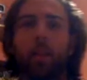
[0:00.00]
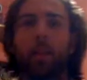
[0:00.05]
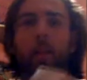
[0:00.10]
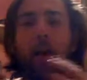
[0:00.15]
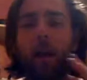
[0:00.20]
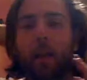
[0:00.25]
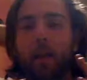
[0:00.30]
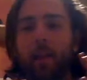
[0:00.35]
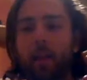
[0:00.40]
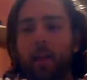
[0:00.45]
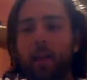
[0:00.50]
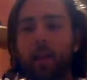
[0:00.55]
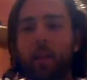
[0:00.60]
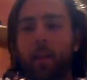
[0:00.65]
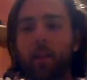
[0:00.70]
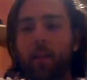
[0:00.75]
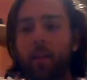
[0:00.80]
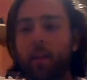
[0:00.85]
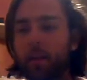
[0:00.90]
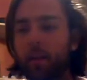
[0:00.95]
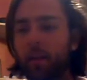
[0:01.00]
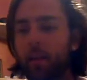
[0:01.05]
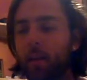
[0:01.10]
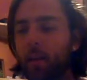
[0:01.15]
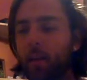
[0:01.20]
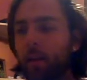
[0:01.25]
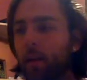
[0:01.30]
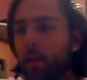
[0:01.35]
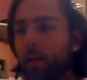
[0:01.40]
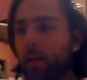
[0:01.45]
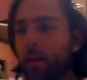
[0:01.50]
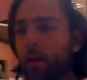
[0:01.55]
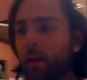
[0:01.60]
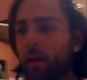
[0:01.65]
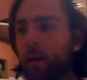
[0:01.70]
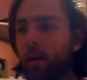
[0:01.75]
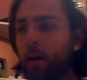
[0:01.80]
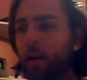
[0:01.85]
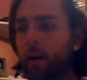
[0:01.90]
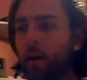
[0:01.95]
That the
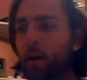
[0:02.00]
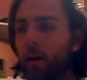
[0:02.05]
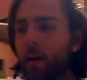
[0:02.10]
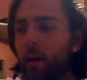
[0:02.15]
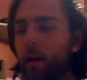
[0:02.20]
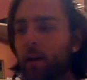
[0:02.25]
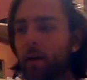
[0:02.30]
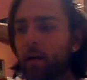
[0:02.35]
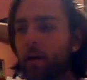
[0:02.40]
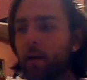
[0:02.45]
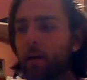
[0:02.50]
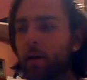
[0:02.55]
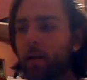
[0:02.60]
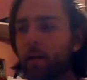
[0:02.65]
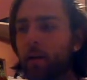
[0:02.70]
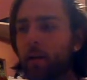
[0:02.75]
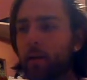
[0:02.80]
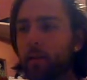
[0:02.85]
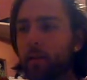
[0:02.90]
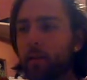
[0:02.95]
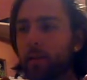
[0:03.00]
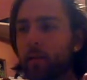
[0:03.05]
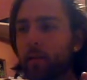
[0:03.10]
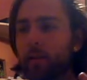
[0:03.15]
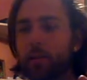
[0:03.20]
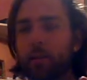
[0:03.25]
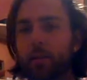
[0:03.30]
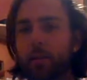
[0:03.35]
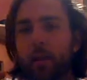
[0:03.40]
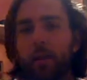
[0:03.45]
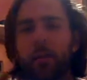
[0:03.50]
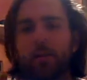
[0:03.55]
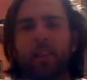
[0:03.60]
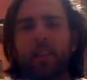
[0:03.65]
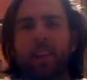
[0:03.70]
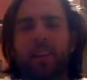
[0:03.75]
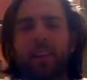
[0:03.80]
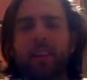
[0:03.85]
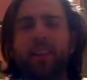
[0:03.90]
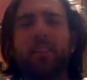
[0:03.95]
uh, it's, it's
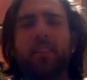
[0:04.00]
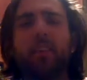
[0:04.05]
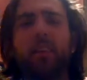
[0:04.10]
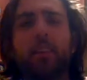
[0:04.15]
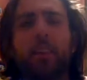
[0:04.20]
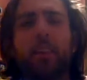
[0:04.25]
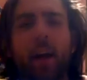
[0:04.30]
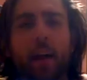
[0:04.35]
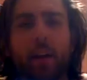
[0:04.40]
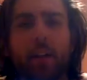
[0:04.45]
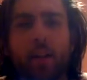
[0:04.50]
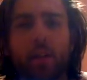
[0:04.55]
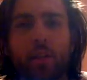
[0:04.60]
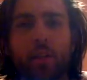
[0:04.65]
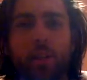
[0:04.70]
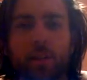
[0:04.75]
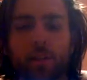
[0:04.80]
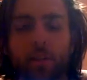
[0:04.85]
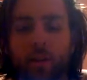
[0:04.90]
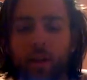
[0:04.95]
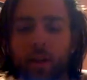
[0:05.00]
using ideas of like Tai Chi and